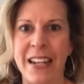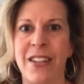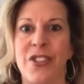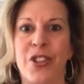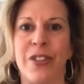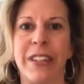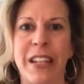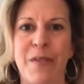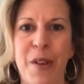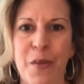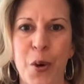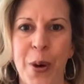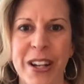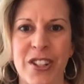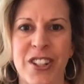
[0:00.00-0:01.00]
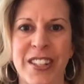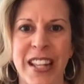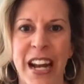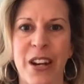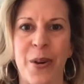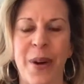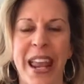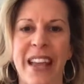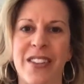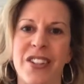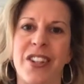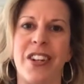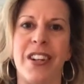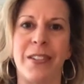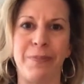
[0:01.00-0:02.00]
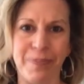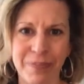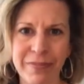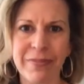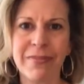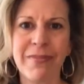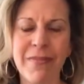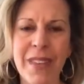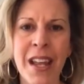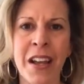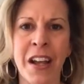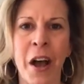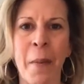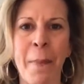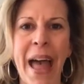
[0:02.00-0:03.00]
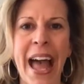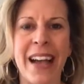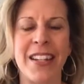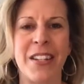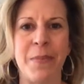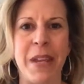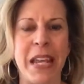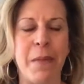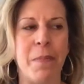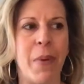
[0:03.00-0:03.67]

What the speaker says: And certainly if you have questions that I don't answer, come back to me.